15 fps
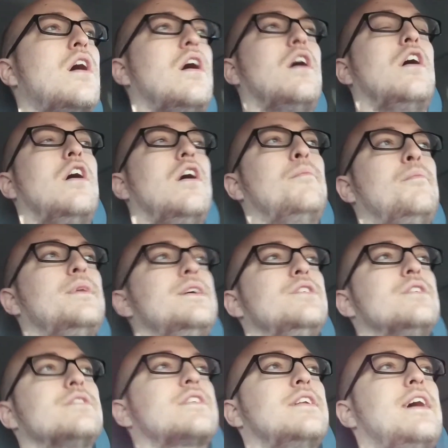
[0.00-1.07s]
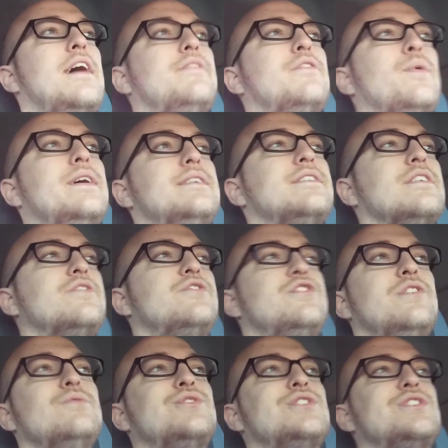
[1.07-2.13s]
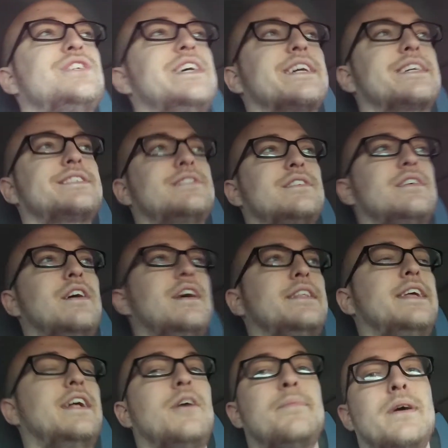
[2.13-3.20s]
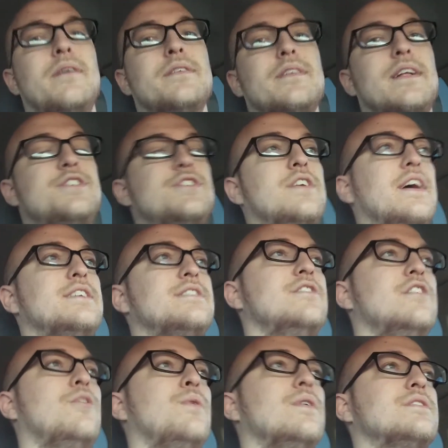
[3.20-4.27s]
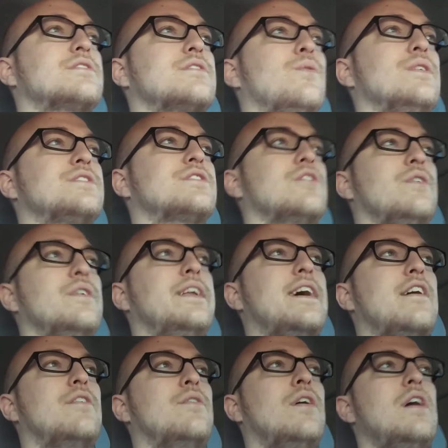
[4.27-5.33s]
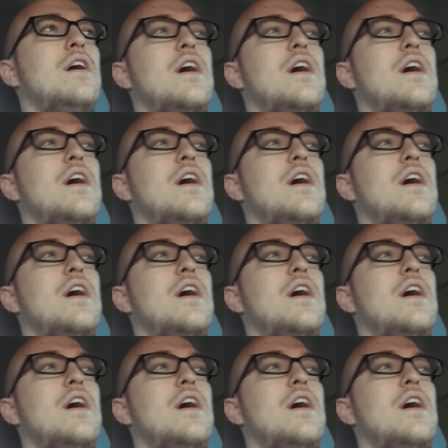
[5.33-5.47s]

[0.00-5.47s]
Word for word: Um, it, it's gonna have to wait until June sixth, and then I'll be able to let you guys know what's what's going down